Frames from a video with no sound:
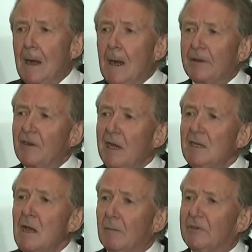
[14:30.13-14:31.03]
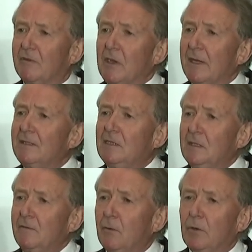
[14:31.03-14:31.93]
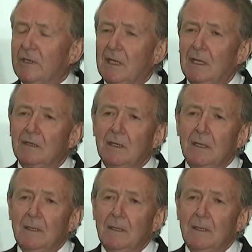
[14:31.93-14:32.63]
are signed up to the 1948